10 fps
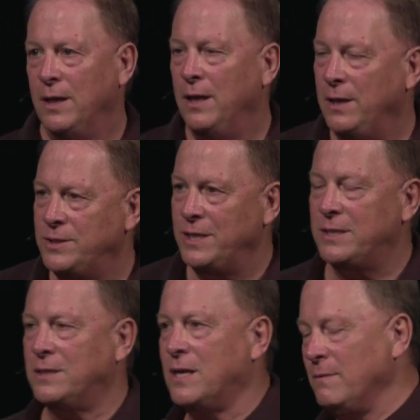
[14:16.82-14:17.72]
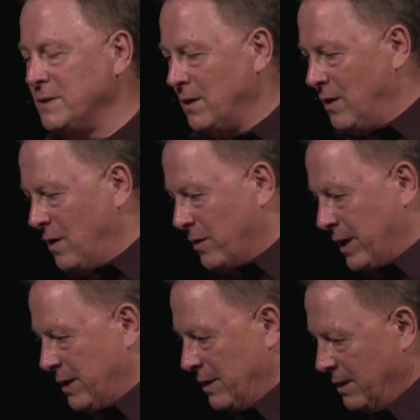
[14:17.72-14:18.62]
And Jesus comes
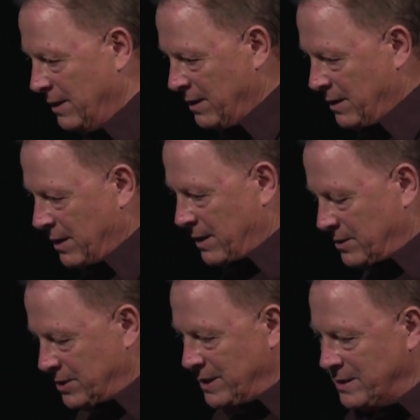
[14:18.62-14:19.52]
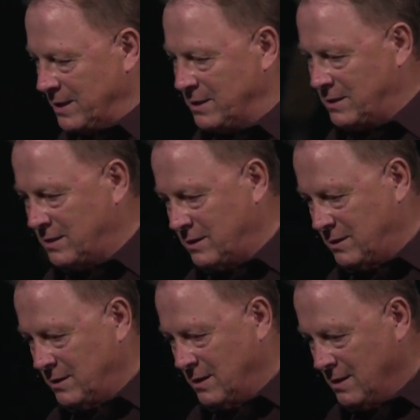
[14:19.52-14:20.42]
along and, and
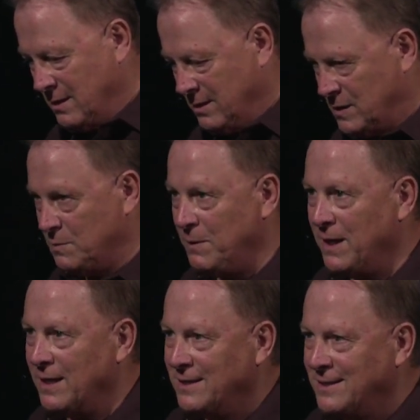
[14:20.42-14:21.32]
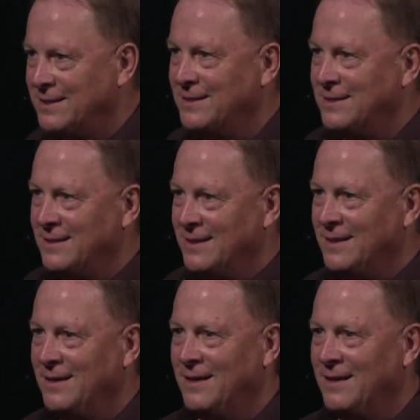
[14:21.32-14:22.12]
Jesus spits